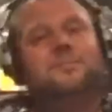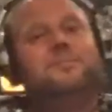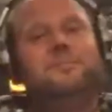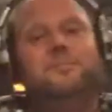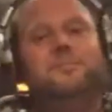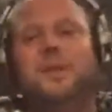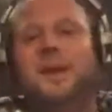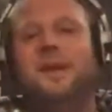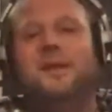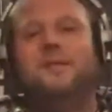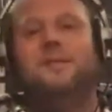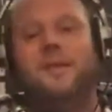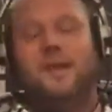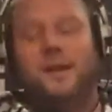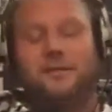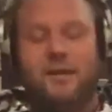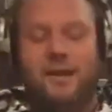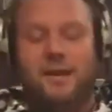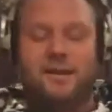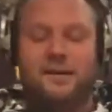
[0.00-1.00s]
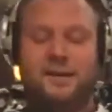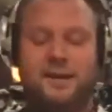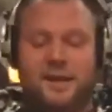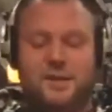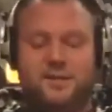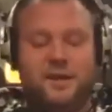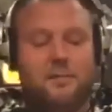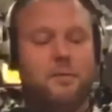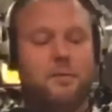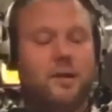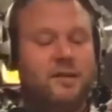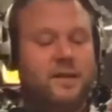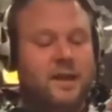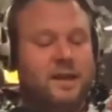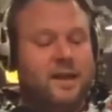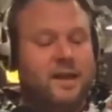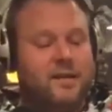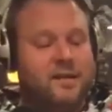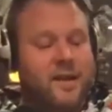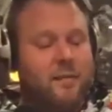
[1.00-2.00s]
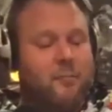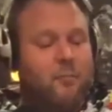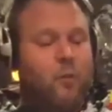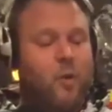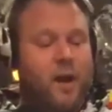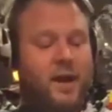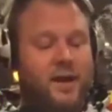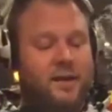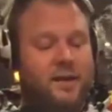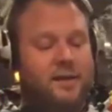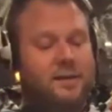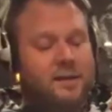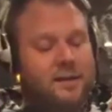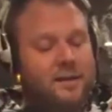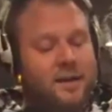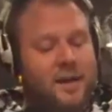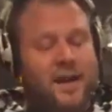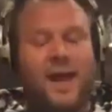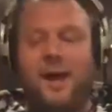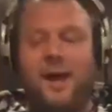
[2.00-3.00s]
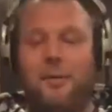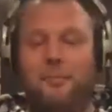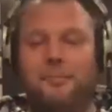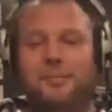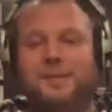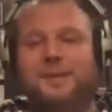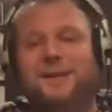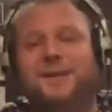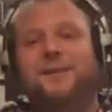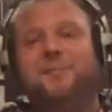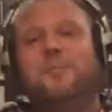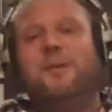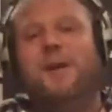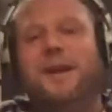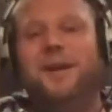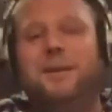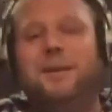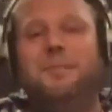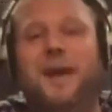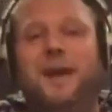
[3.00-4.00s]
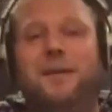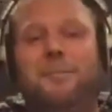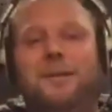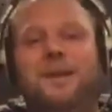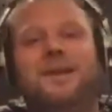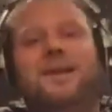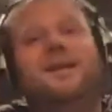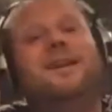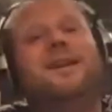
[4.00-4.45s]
Man, think like a DJ. Martinez, M White, M to the money, baby.